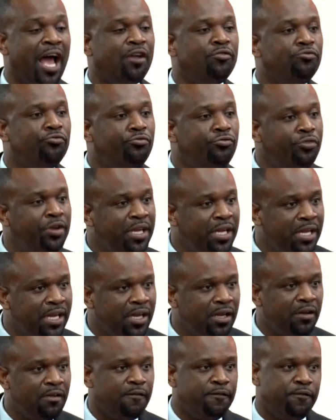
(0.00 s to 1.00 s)
and read
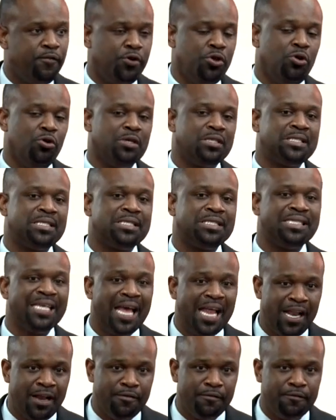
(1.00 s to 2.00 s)
it for
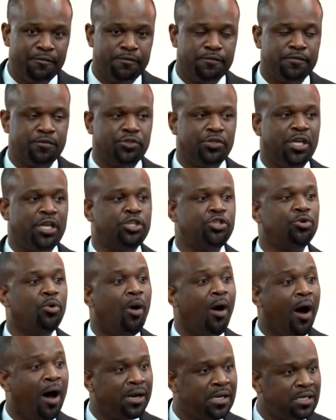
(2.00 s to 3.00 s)
yourself so that you
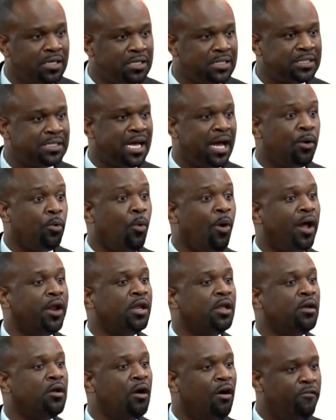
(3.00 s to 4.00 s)
understand
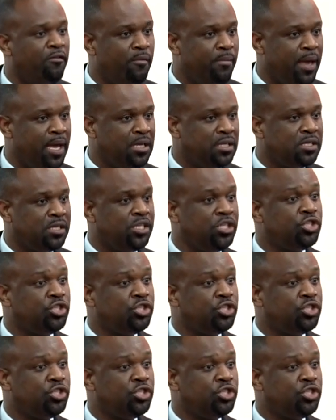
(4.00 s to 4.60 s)
what the government